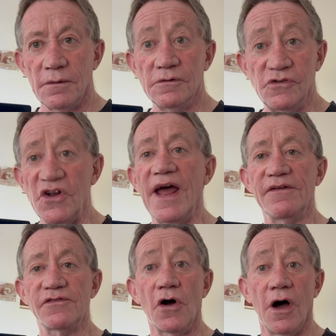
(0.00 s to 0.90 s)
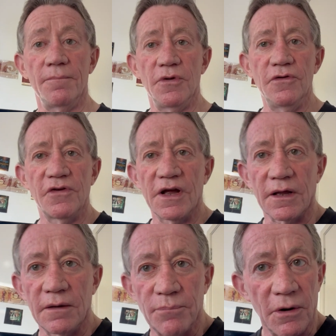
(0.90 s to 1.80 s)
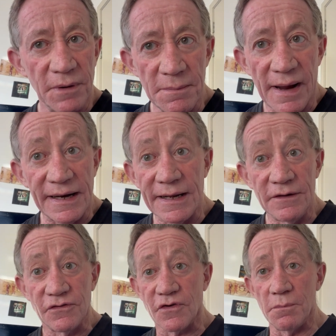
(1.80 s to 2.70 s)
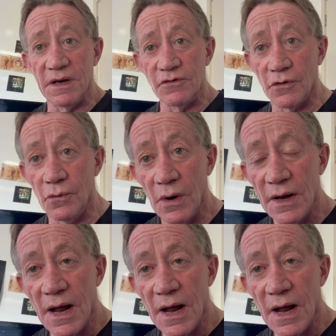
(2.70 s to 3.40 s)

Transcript: jazz type music, probably mainly instrumental.